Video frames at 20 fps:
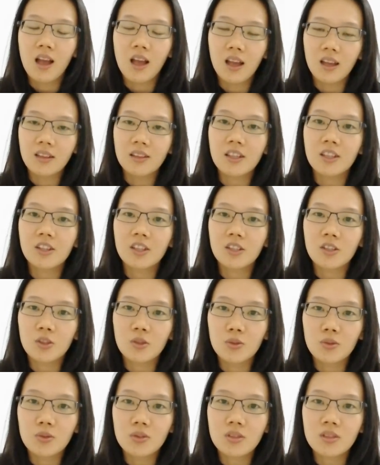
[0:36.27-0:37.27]
and in the
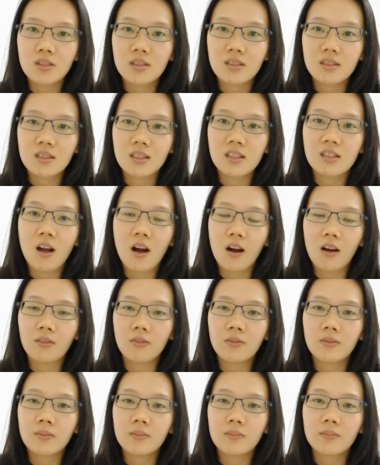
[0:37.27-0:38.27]
using
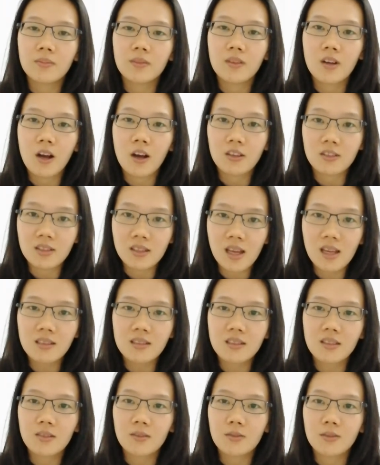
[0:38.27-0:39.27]
of
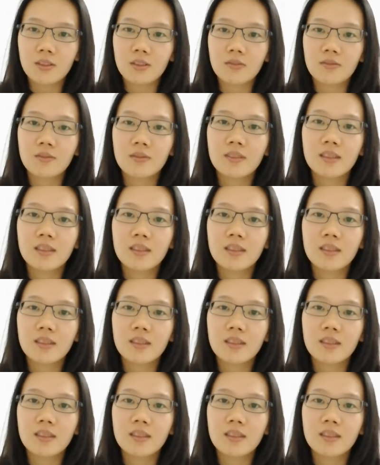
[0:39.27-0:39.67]
corsets with